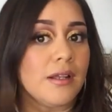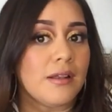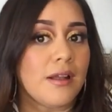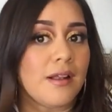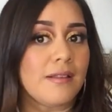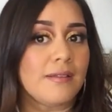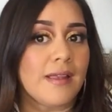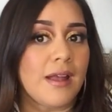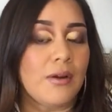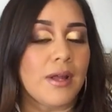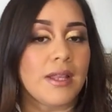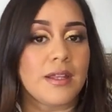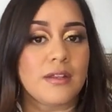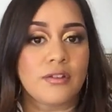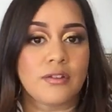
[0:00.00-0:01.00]
knots
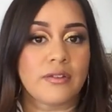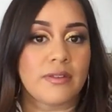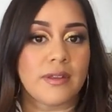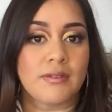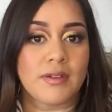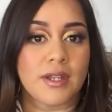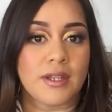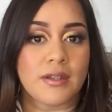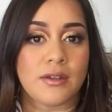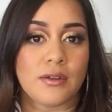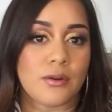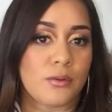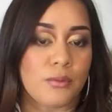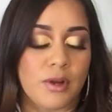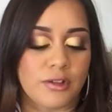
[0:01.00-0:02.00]
out, and then you just leave it in. You
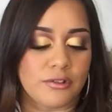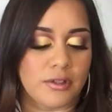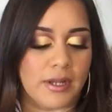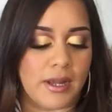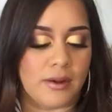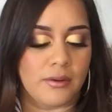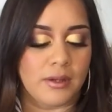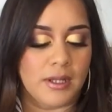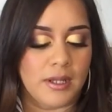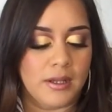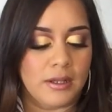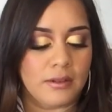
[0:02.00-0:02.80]
don't wash it out.